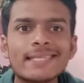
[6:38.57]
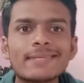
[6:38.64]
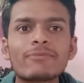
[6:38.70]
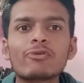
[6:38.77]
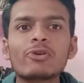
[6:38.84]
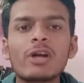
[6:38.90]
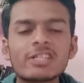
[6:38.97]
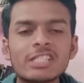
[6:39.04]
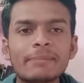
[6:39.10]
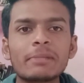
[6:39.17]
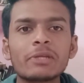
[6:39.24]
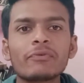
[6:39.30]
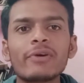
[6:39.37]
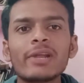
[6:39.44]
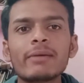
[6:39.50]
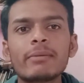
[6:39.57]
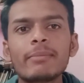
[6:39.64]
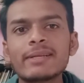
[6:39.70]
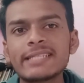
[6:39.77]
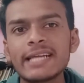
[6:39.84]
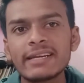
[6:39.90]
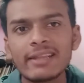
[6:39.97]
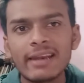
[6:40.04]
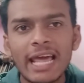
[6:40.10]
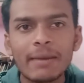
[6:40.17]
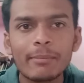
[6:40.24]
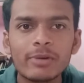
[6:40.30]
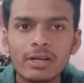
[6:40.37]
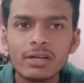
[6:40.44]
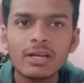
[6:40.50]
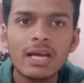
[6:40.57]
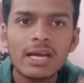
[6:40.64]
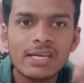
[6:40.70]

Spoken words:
If you learned something valuable, please hit the like button,